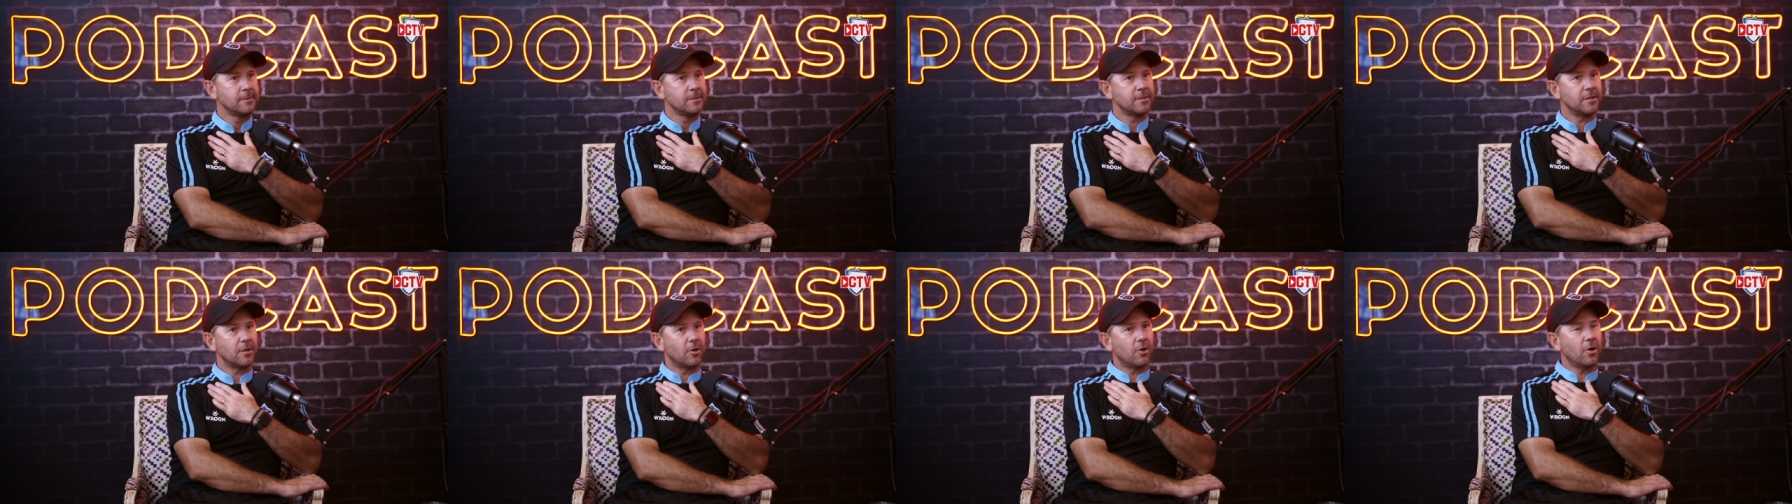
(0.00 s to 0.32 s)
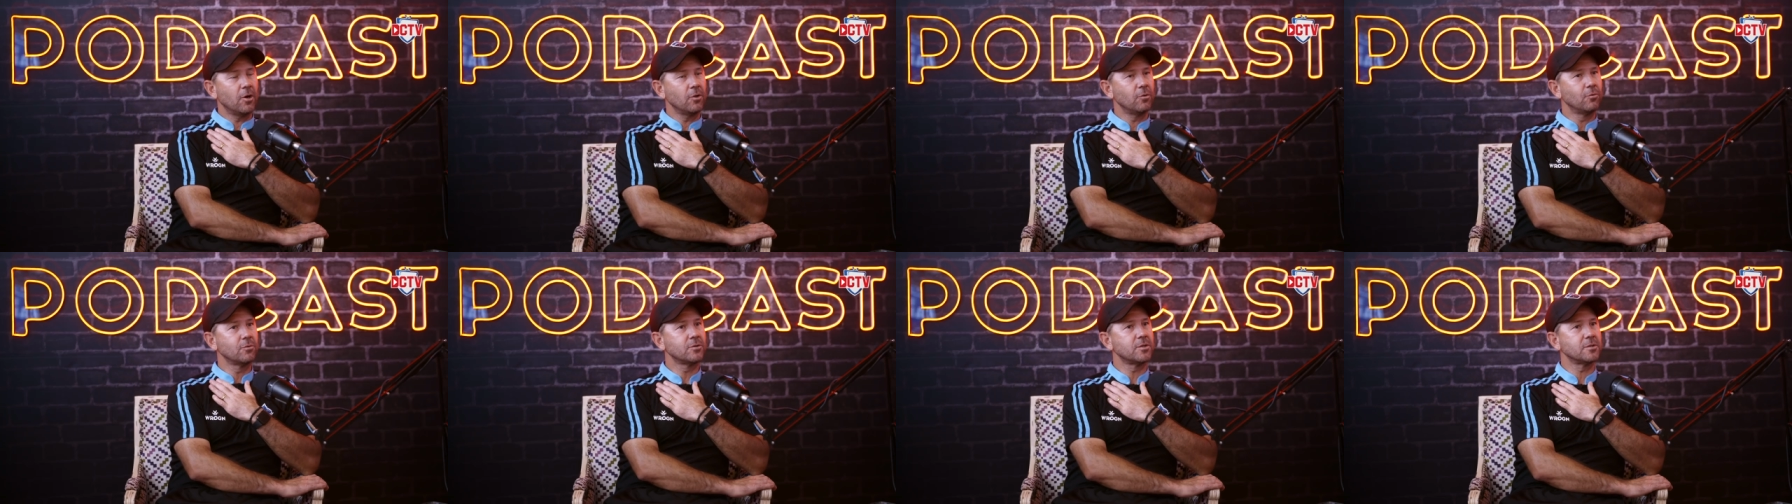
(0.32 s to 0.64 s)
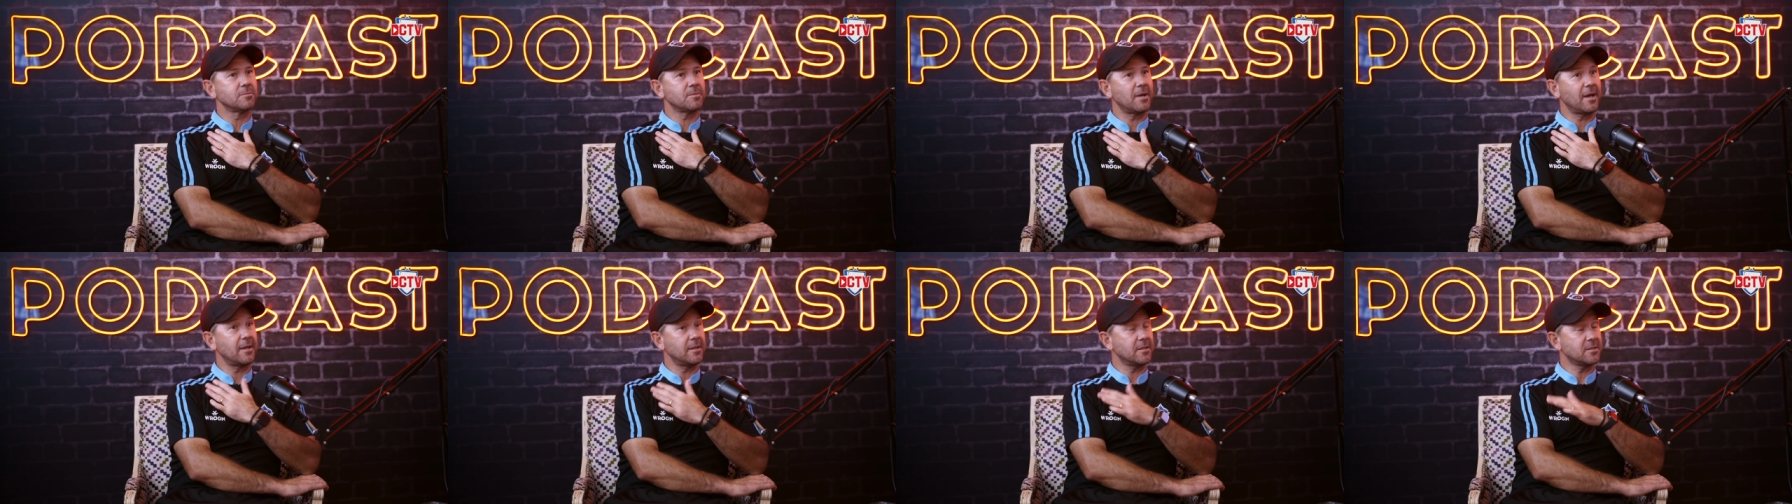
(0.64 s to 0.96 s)
you know, I looked
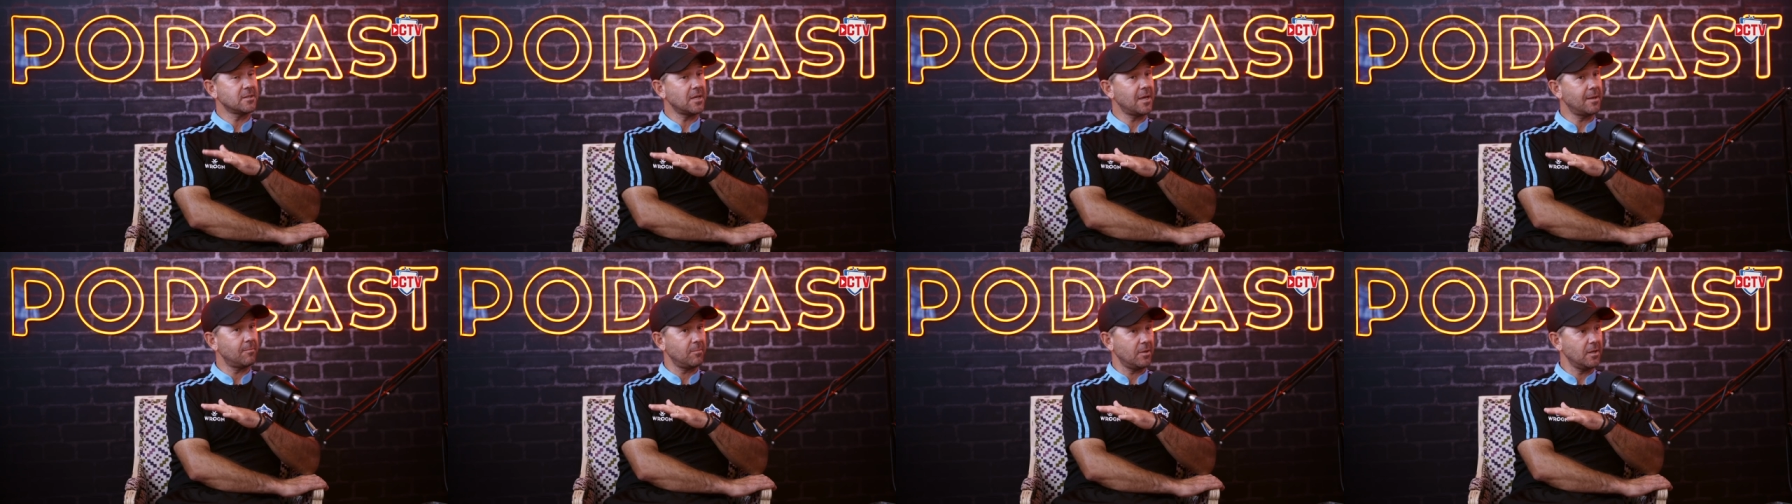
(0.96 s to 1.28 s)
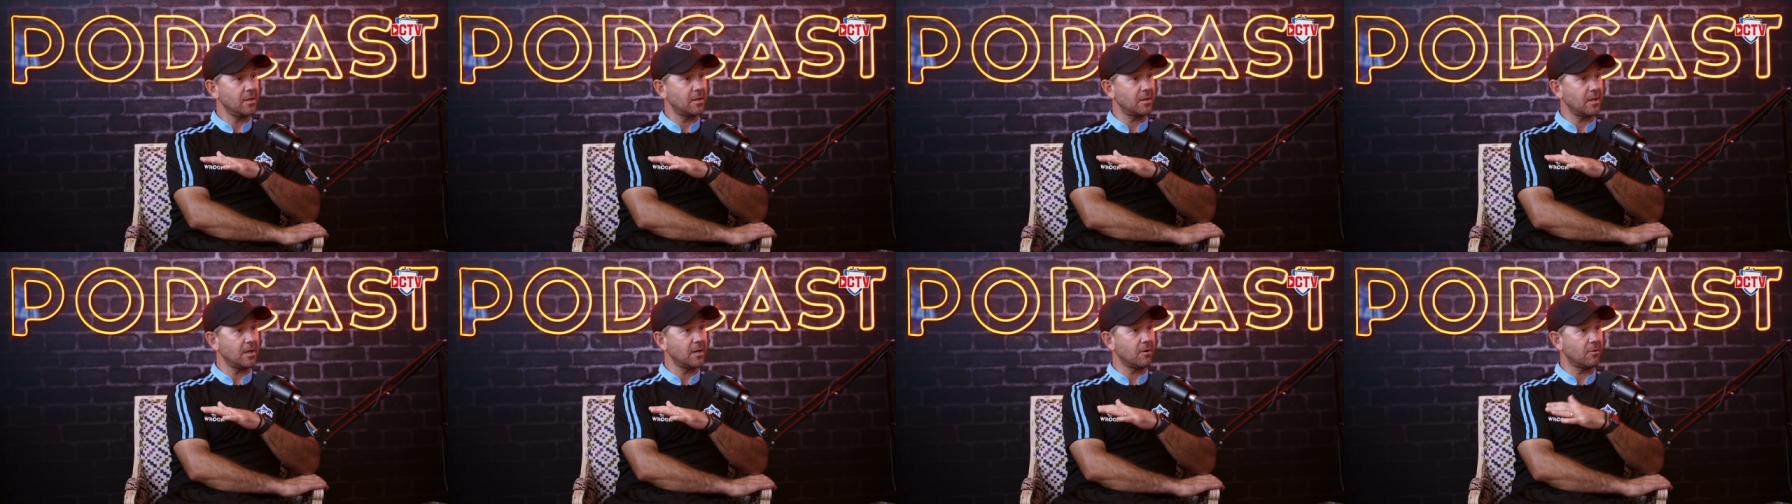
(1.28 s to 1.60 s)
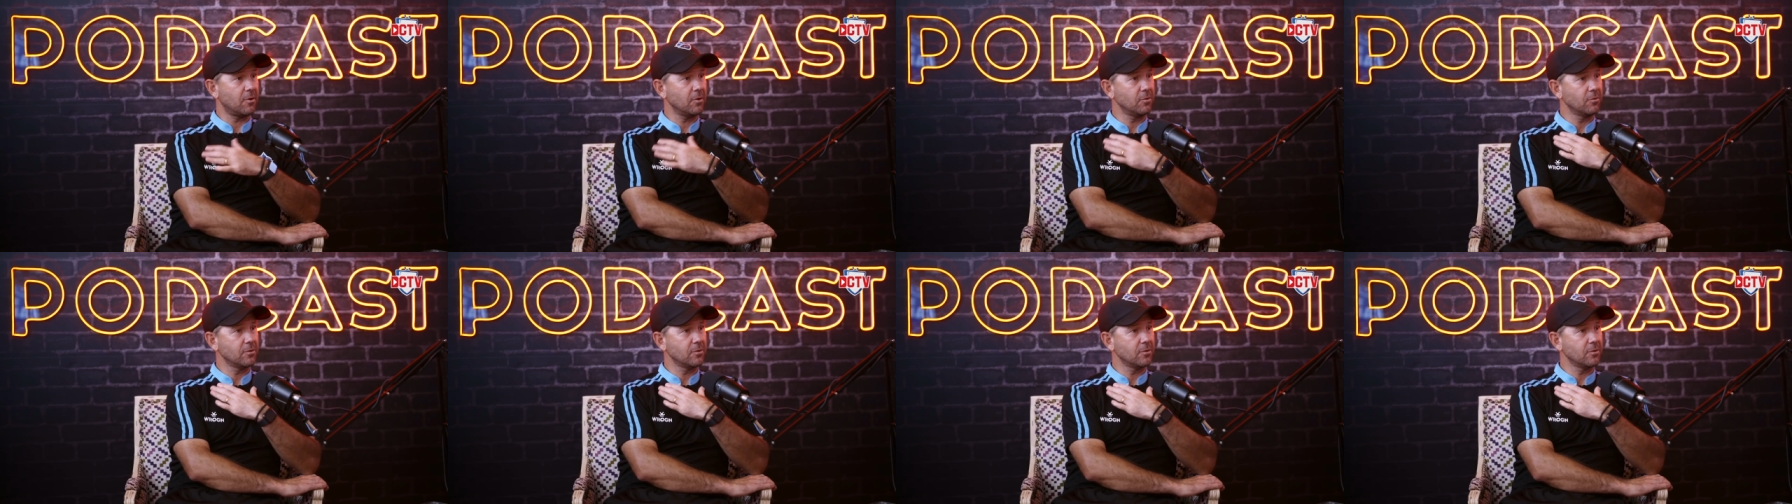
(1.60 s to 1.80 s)
as and same here now.